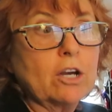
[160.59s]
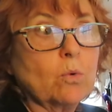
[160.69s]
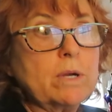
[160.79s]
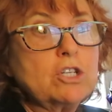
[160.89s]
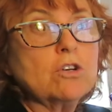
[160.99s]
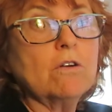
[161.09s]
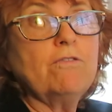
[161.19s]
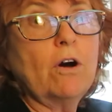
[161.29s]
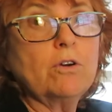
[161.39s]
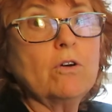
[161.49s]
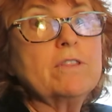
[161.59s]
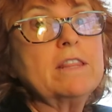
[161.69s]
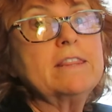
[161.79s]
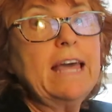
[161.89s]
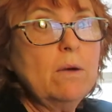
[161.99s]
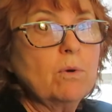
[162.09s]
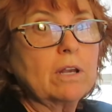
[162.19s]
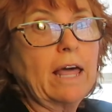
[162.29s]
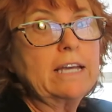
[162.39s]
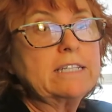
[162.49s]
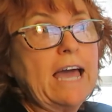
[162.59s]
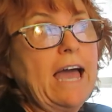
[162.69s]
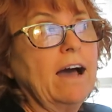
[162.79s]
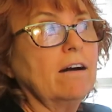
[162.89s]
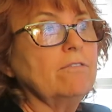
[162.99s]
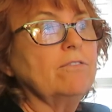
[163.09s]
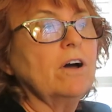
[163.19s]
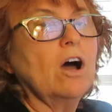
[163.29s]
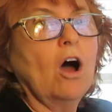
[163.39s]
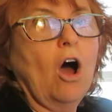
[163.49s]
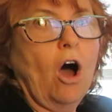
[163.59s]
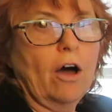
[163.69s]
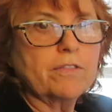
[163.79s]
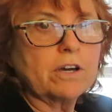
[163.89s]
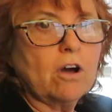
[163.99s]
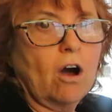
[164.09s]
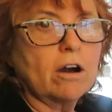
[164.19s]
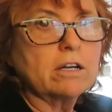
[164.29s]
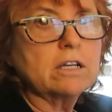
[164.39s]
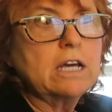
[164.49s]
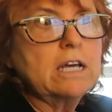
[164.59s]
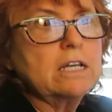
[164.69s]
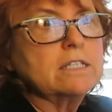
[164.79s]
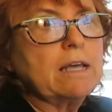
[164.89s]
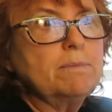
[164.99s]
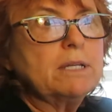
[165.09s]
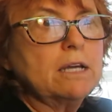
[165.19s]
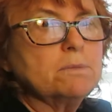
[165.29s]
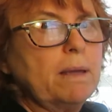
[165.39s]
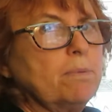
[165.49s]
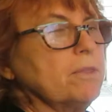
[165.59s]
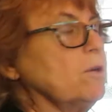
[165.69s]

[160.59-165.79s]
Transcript: an original photo that they would like to have on the card. Sometimes people